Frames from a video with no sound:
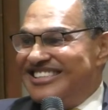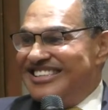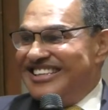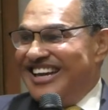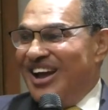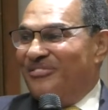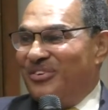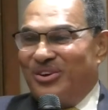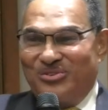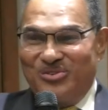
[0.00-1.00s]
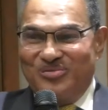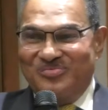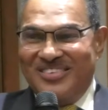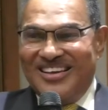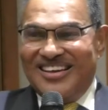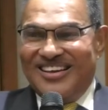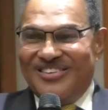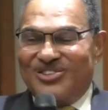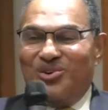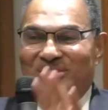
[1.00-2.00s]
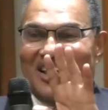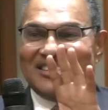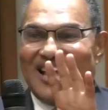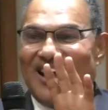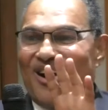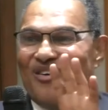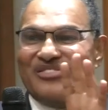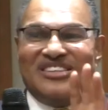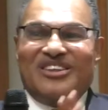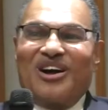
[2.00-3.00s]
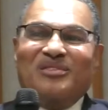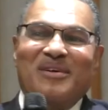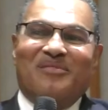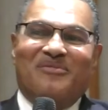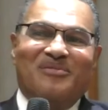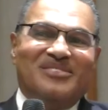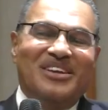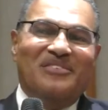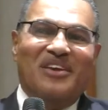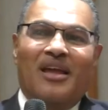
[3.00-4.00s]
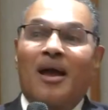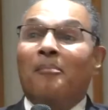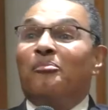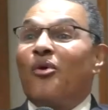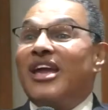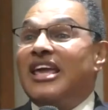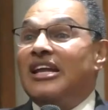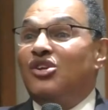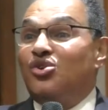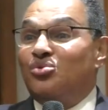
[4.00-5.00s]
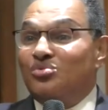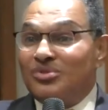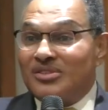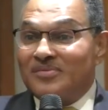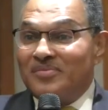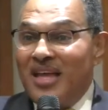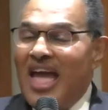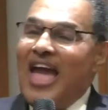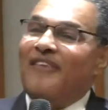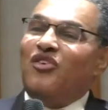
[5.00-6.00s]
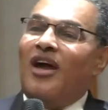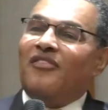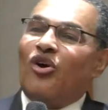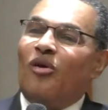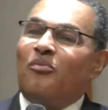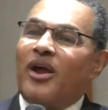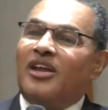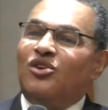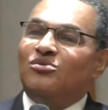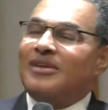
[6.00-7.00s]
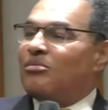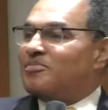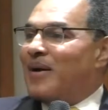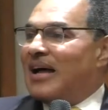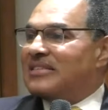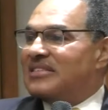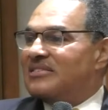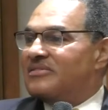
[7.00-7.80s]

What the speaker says: Every group. Two things I often talk about from TV. Breaking news. Have you ever heard breaking news that was positive?